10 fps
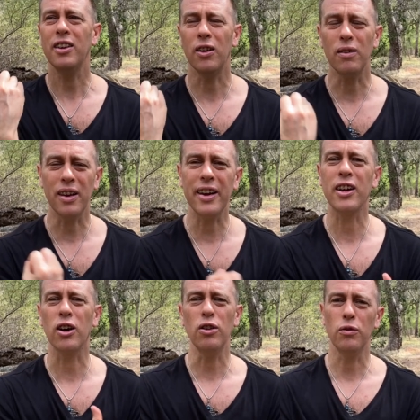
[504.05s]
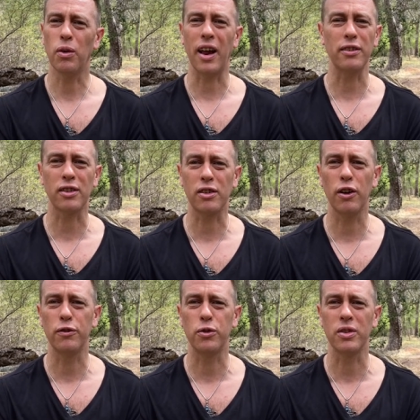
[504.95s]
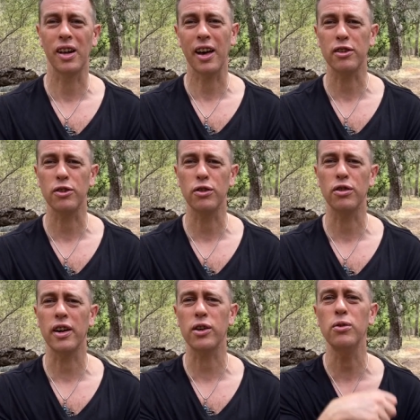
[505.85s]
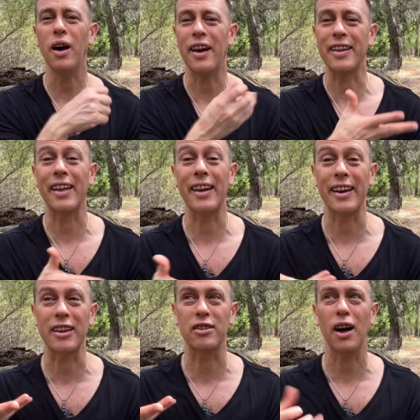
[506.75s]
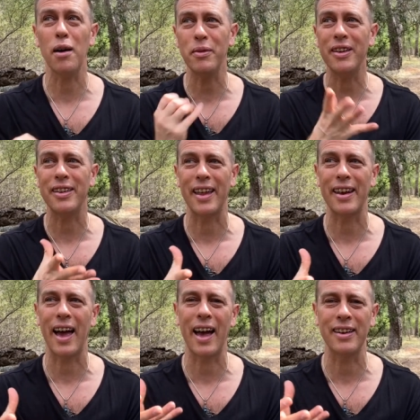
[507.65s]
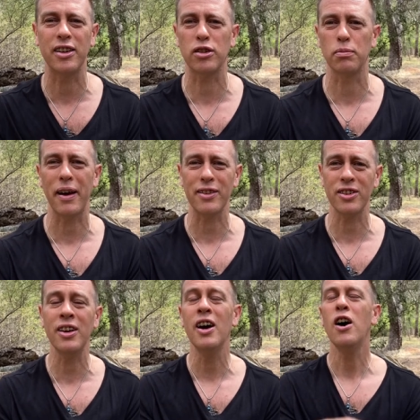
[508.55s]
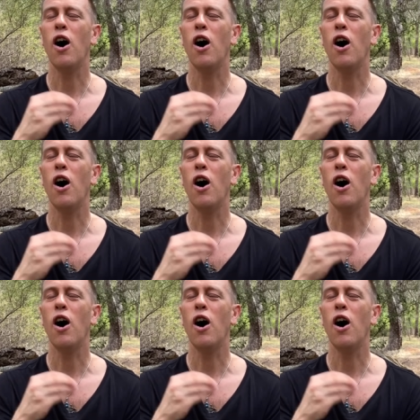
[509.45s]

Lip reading: you know, letting go of what hasn't served you in the last lunar cycle and that excitement and that anticipation